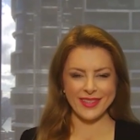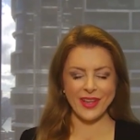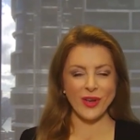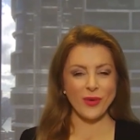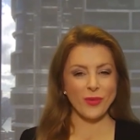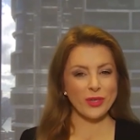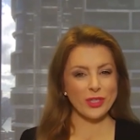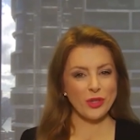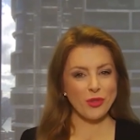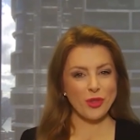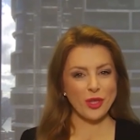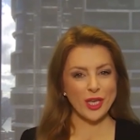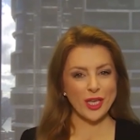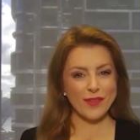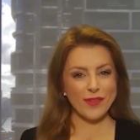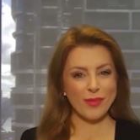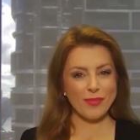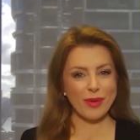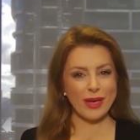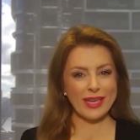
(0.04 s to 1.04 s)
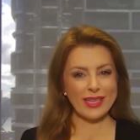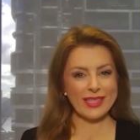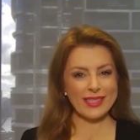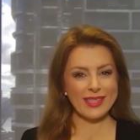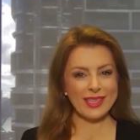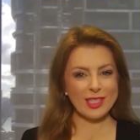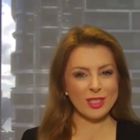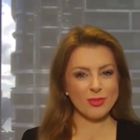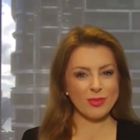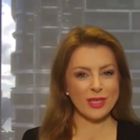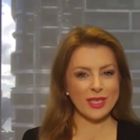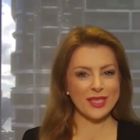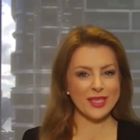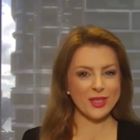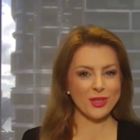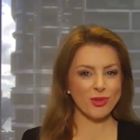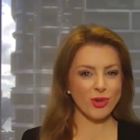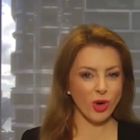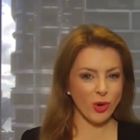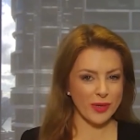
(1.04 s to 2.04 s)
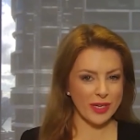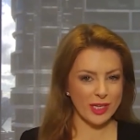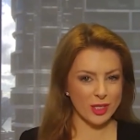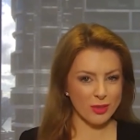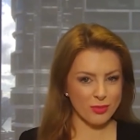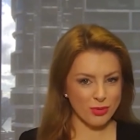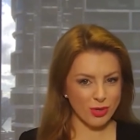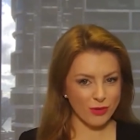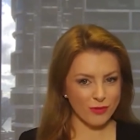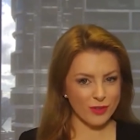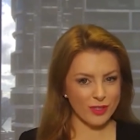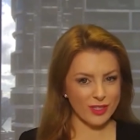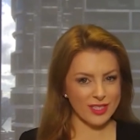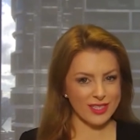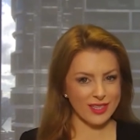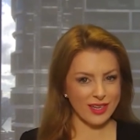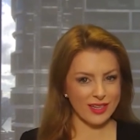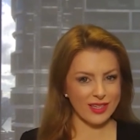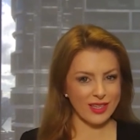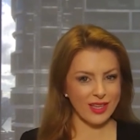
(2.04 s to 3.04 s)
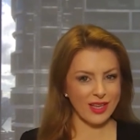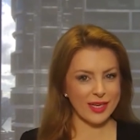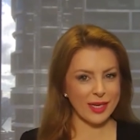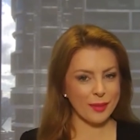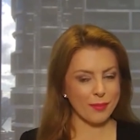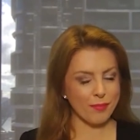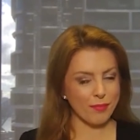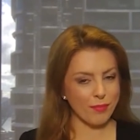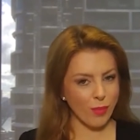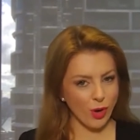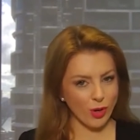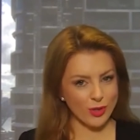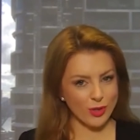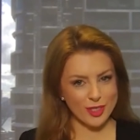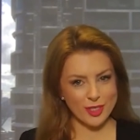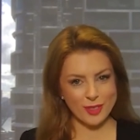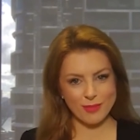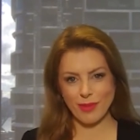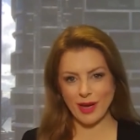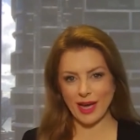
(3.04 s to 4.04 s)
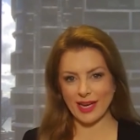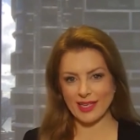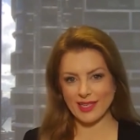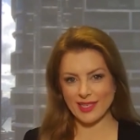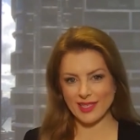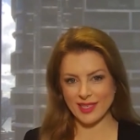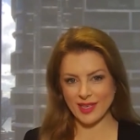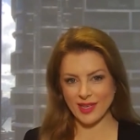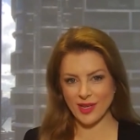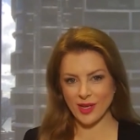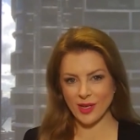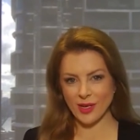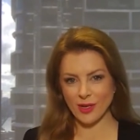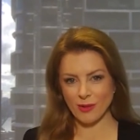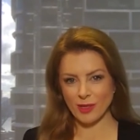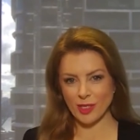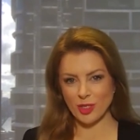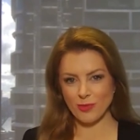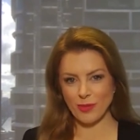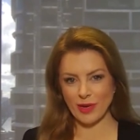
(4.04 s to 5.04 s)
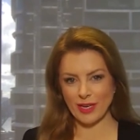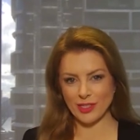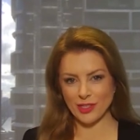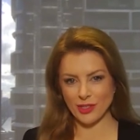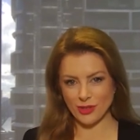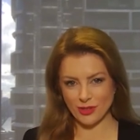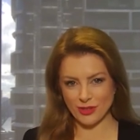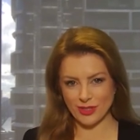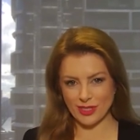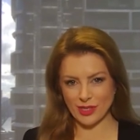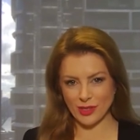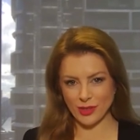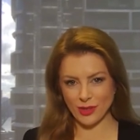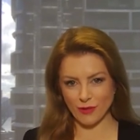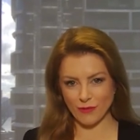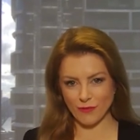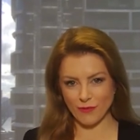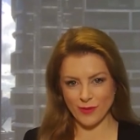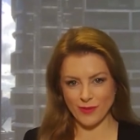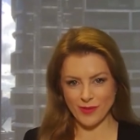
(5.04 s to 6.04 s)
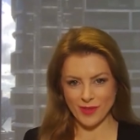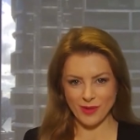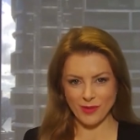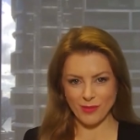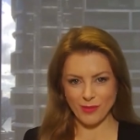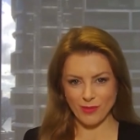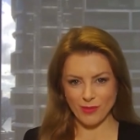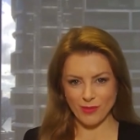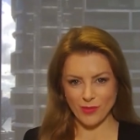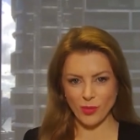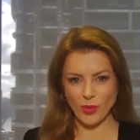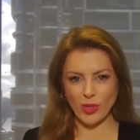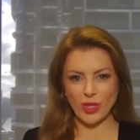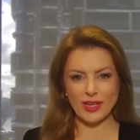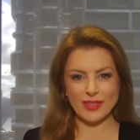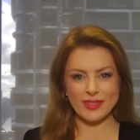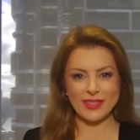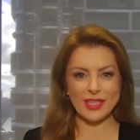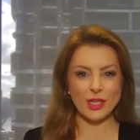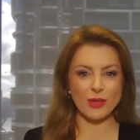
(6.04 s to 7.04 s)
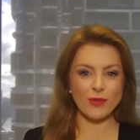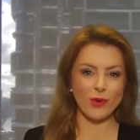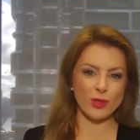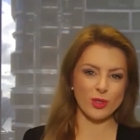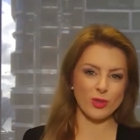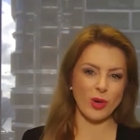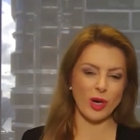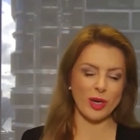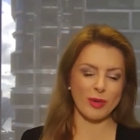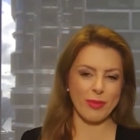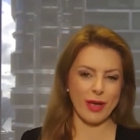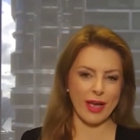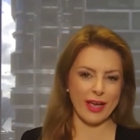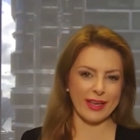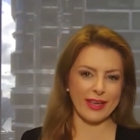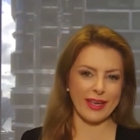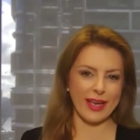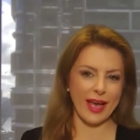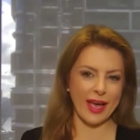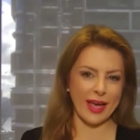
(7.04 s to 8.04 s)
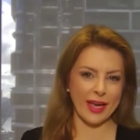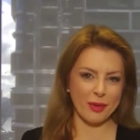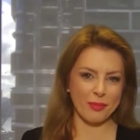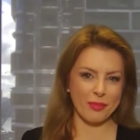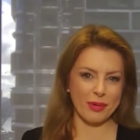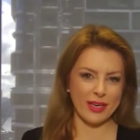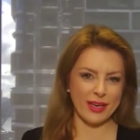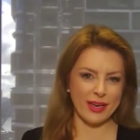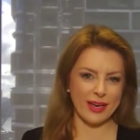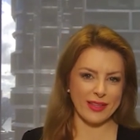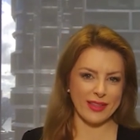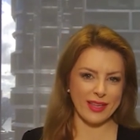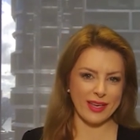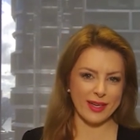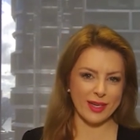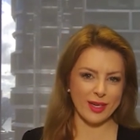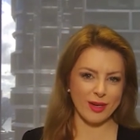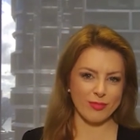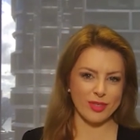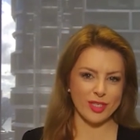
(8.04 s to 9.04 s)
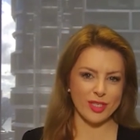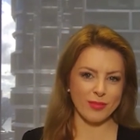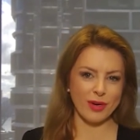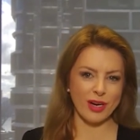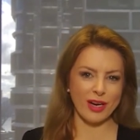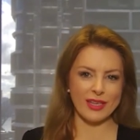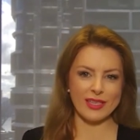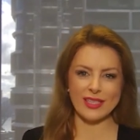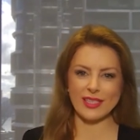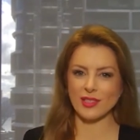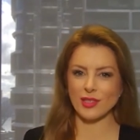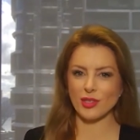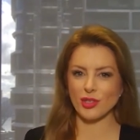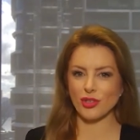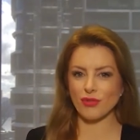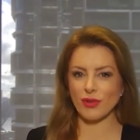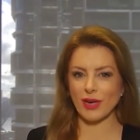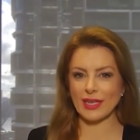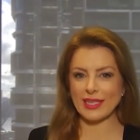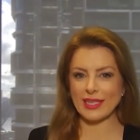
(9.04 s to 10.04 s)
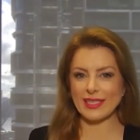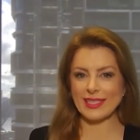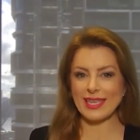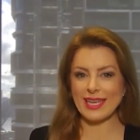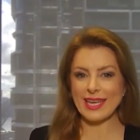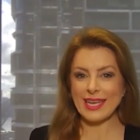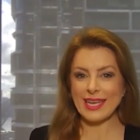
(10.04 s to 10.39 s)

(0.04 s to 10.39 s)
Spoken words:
When you think of a bank that's been growing its profits, unlike most banks, which bank do you think of? Well, I think of Auswide Bank, ABA. That comes to mind. It's Australia's